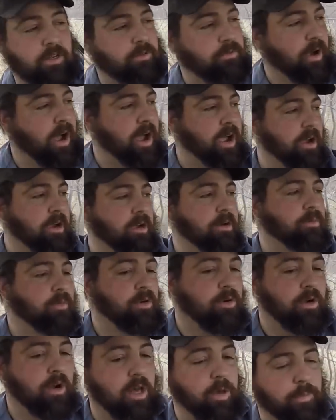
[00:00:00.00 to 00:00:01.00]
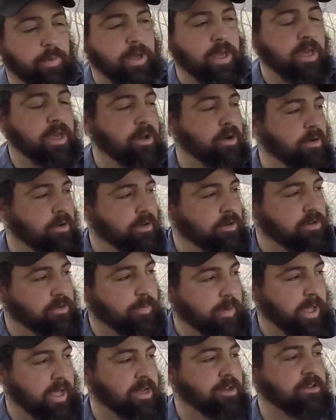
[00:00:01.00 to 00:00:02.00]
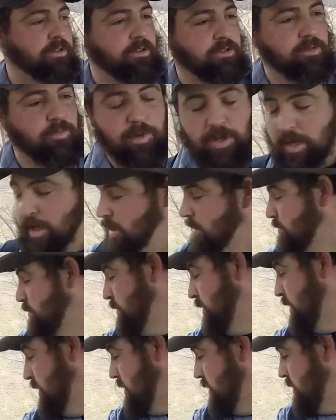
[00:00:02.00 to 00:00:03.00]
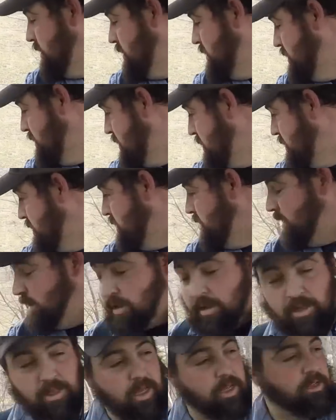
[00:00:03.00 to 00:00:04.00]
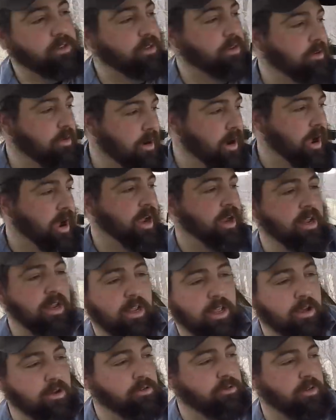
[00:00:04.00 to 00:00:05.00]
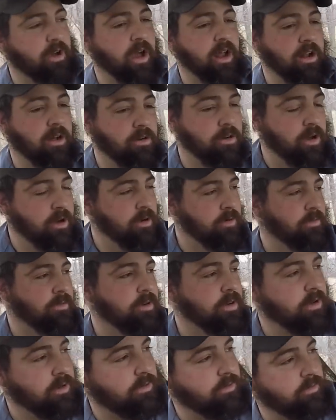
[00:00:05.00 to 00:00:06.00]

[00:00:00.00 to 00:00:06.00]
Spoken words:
Right here I'm going up a hill and it spins a little bit, but that's all right. It goes right on over it.